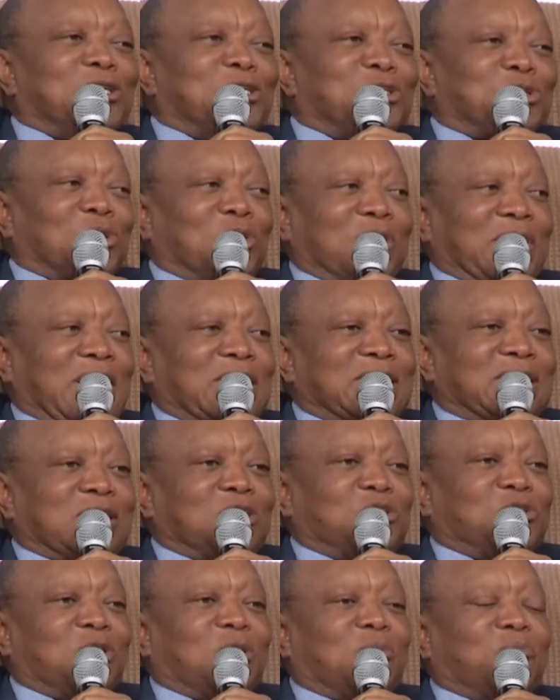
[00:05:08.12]
So that's the
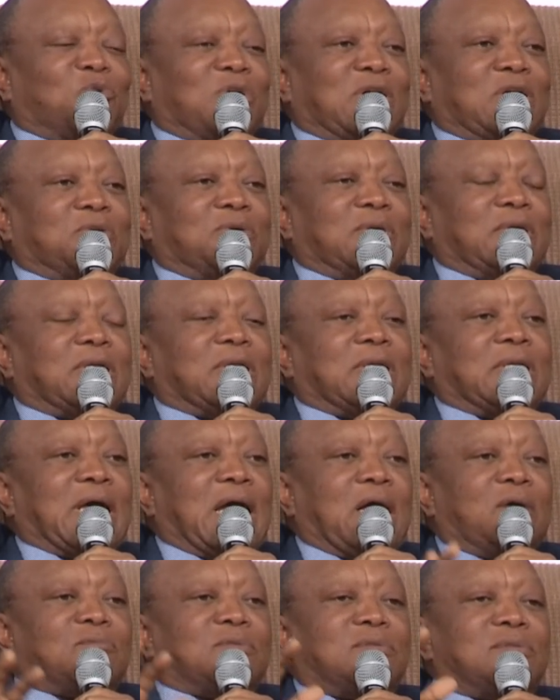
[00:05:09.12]
job we're doing.
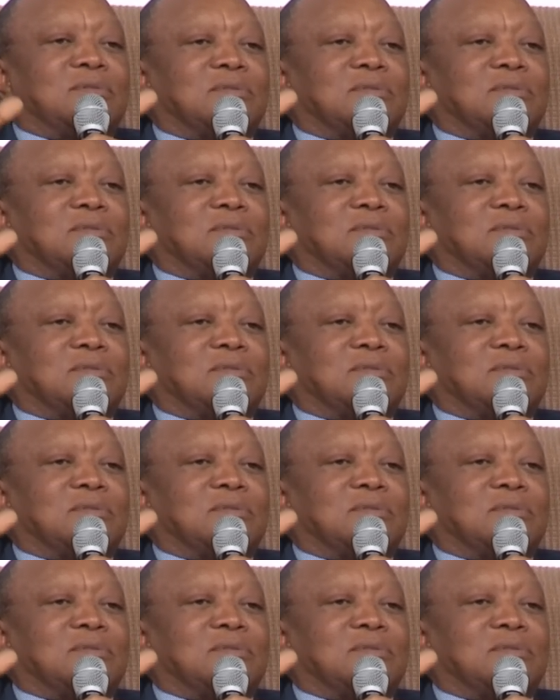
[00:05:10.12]
Now,